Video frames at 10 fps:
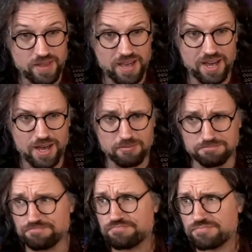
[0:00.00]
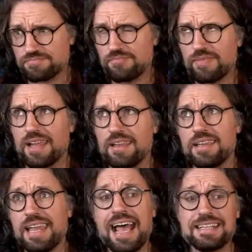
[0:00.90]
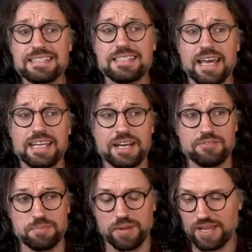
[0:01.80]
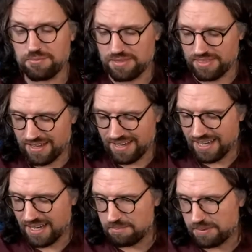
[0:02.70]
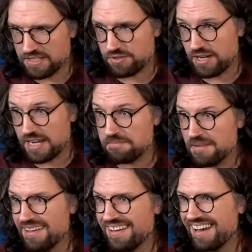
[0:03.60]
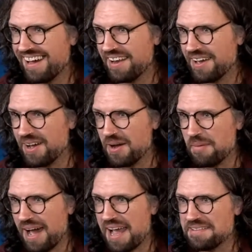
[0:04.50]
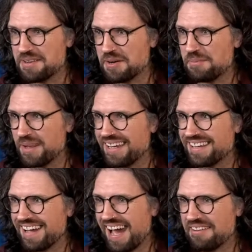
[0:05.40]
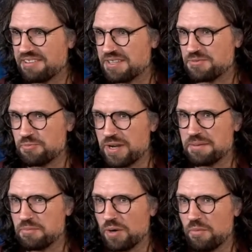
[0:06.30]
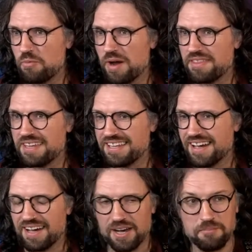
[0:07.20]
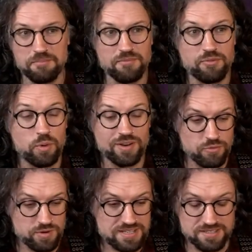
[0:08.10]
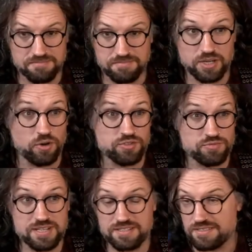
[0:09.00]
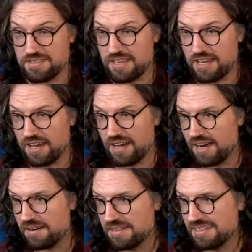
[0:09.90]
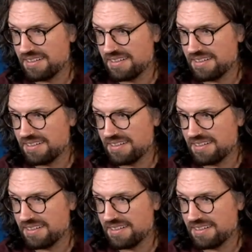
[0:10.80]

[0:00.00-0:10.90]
Um, Last night I was playing with uh, Blitzkrieg, and um, I ended up like having this weird moment where the um, for whatever reason, because reasons, the uh,